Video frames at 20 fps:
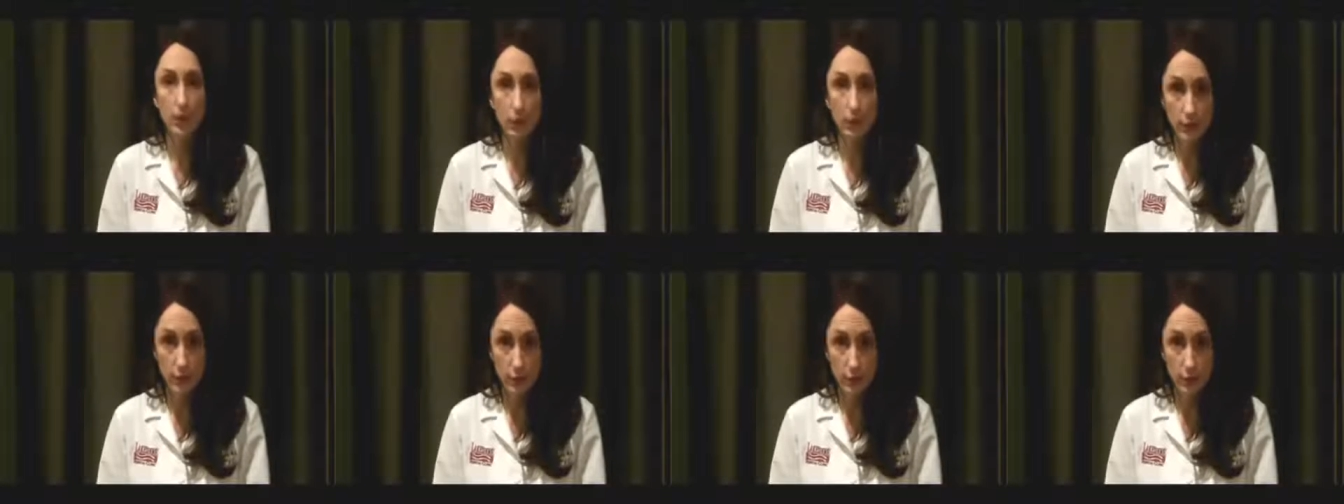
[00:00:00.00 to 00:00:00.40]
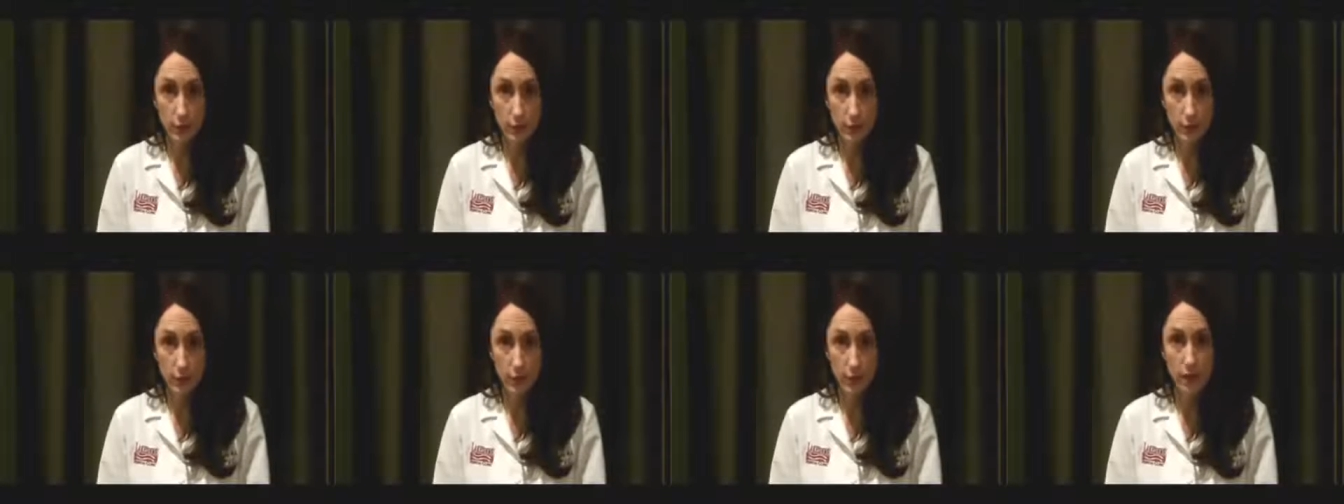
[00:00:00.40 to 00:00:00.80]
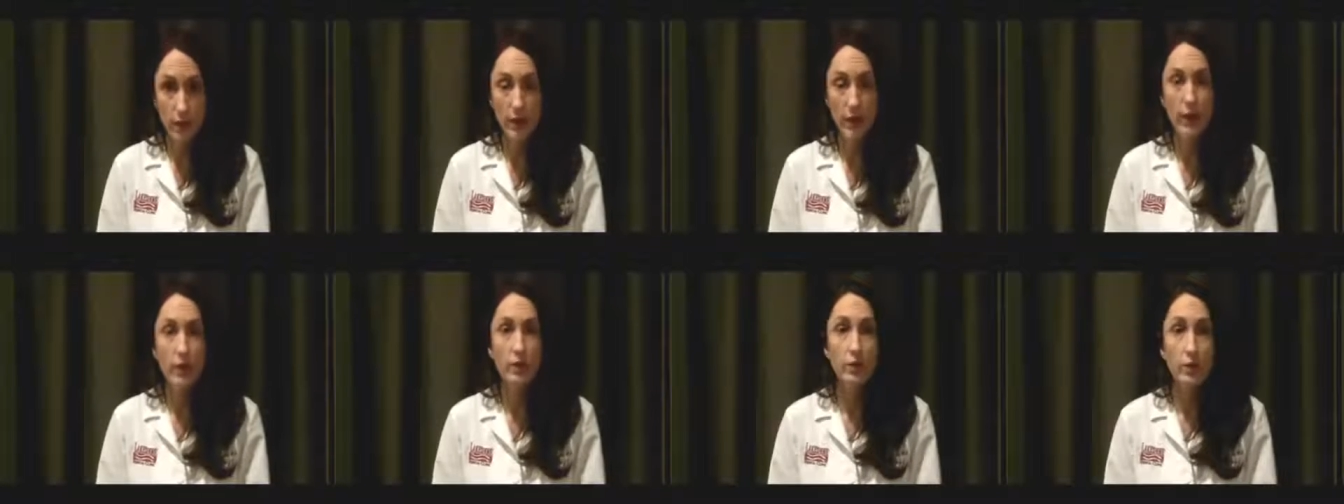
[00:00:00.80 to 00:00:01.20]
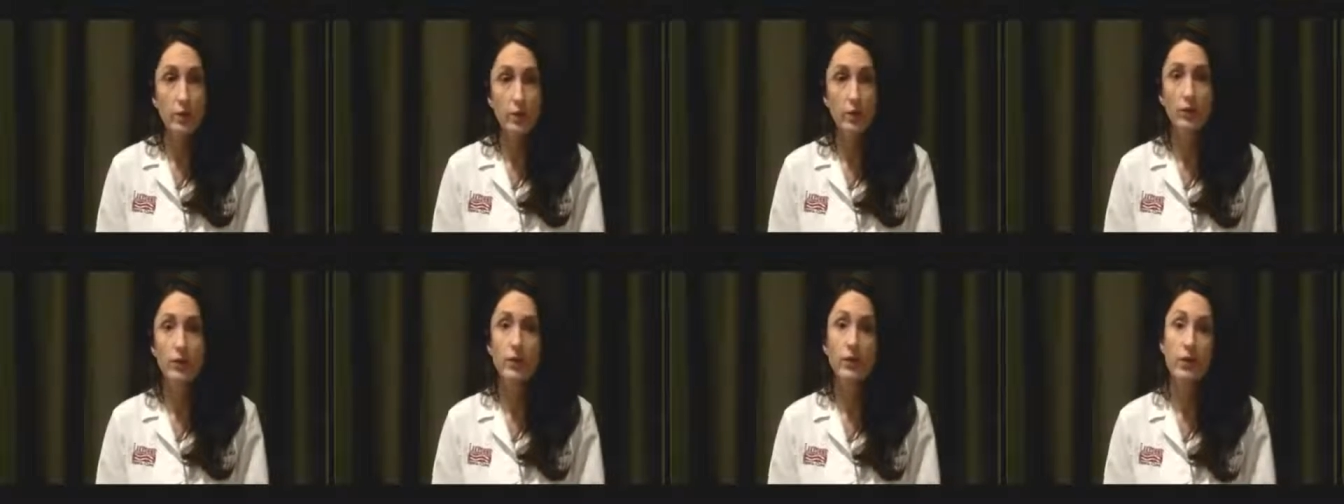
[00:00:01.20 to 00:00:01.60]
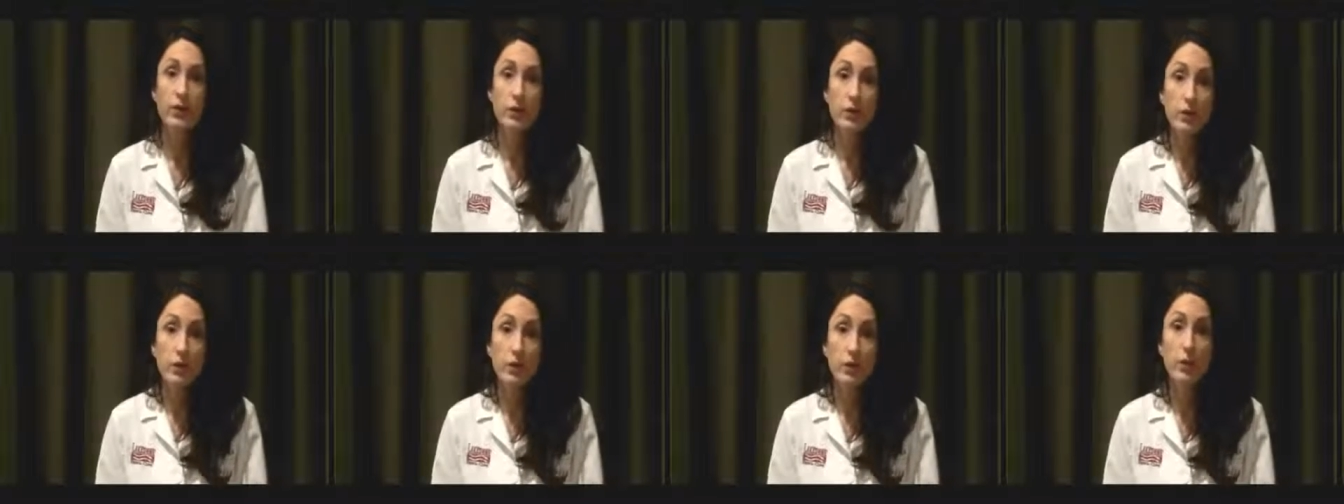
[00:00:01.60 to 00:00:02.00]
well researched and used for a
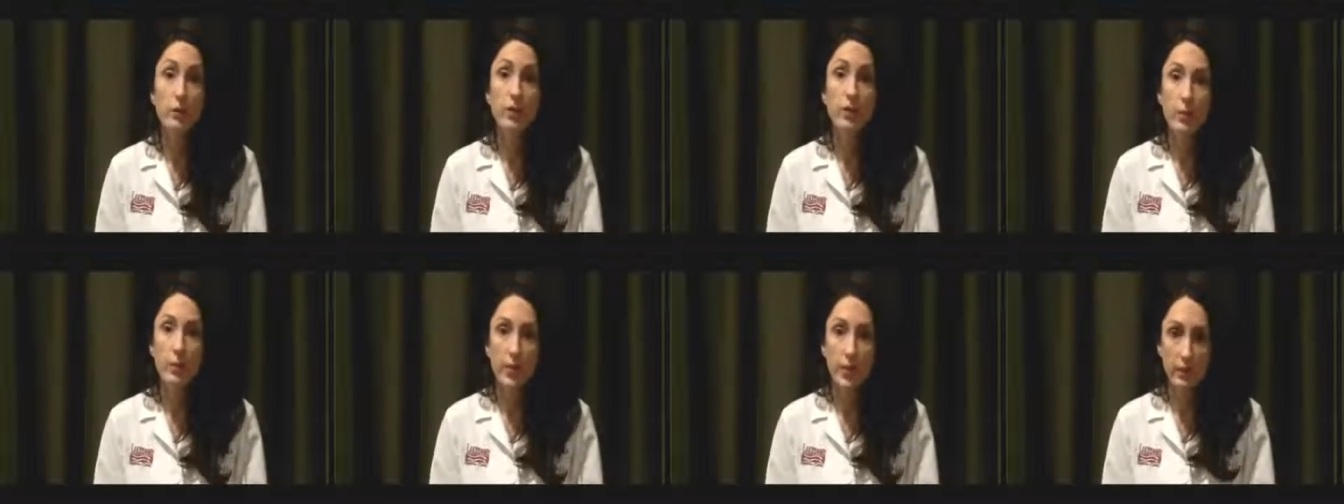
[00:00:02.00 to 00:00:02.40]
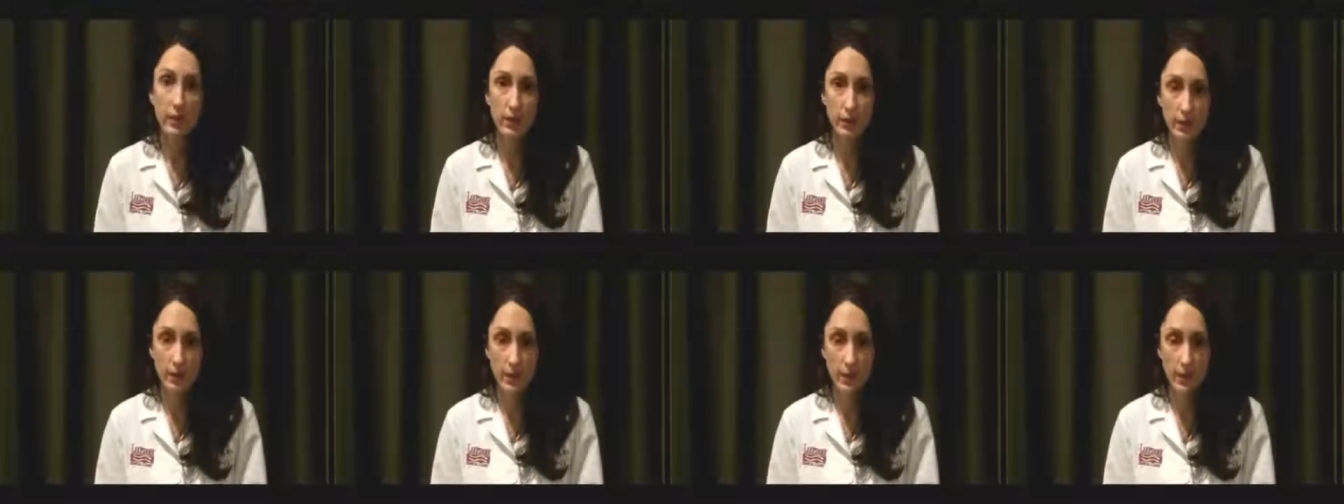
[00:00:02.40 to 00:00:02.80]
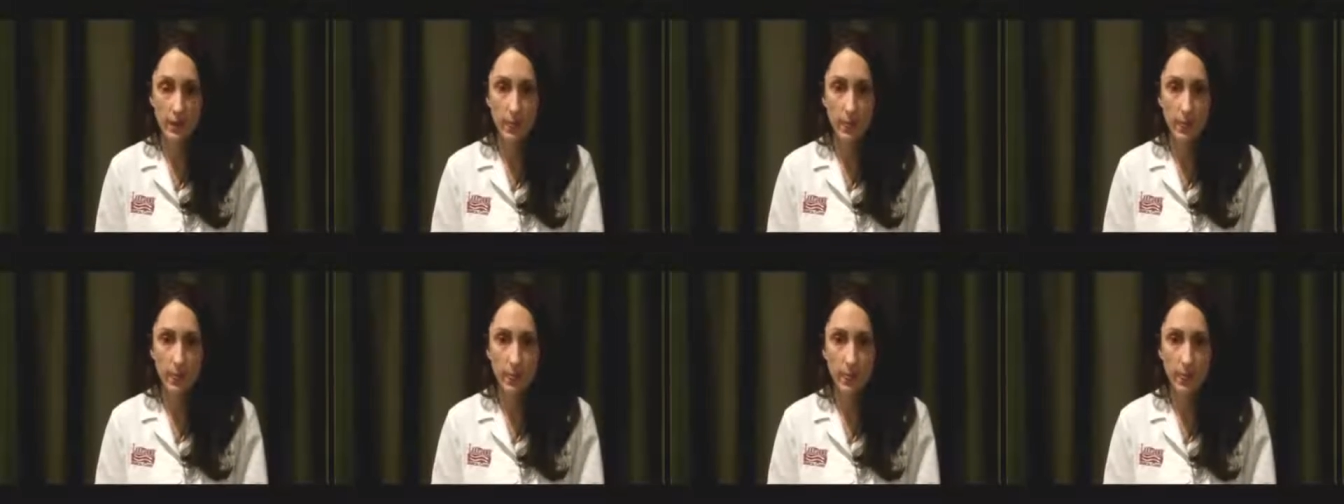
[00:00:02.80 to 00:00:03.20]
considerable amount of time.